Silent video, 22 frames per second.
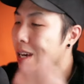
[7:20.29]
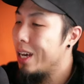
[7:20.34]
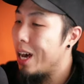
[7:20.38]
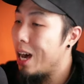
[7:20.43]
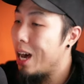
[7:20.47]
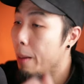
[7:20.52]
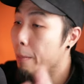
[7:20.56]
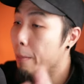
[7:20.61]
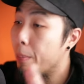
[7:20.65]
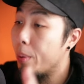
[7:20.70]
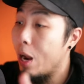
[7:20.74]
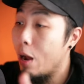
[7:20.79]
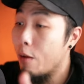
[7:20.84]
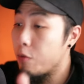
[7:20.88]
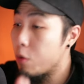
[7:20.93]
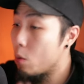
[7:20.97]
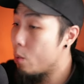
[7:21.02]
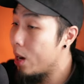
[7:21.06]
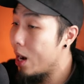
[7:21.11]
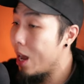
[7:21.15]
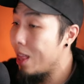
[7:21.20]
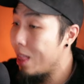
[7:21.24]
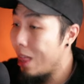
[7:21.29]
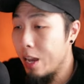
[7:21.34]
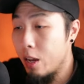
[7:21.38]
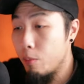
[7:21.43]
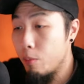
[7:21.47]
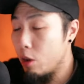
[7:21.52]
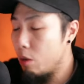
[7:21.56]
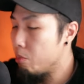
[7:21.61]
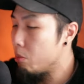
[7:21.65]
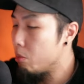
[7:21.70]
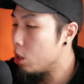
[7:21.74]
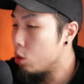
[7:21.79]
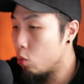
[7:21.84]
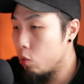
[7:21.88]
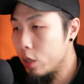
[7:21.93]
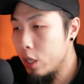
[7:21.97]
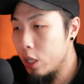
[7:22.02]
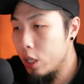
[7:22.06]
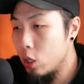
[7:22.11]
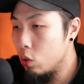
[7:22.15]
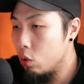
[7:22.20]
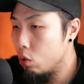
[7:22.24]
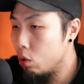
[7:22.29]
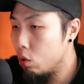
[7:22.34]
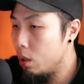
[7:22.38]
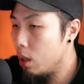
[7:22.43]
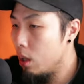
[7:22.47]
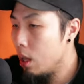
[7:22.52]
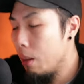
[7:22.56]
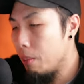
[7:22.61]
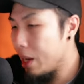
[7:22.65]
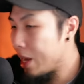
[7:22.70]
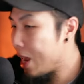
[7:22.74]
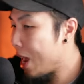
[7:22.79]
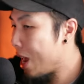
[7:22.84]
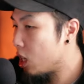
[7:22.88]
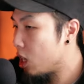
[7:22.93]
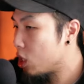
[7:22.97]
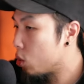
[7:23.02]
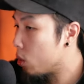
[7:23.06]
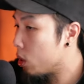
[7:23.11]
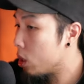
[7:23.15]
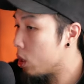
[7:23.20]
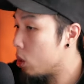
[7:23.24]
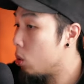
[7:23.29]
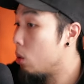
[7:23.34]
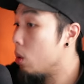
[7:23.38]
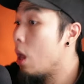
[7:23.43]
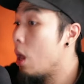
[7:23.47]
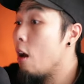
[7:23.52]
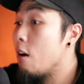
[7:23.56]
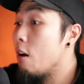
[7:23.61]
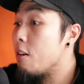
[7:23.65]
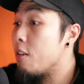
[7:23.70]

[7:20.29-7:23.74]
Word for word: Uh, but from what I like about him, he's really cool. Mechanics are really cool.